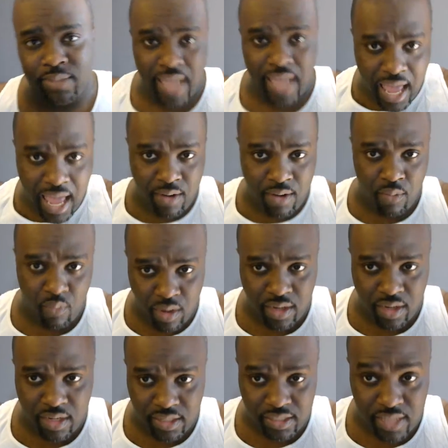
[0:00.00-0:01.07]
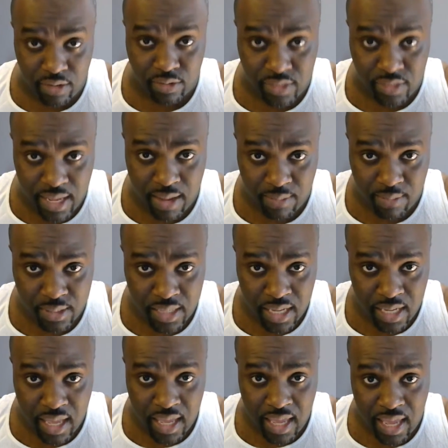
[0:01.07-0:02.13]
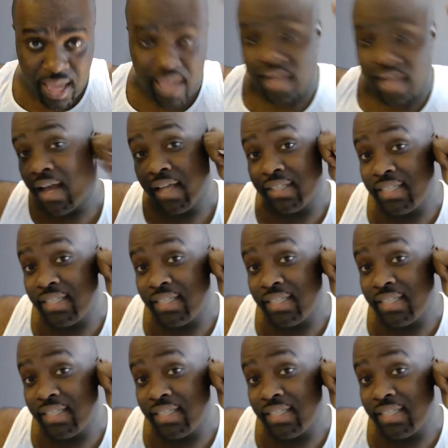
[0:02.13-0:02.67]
got one of the steel steps, and I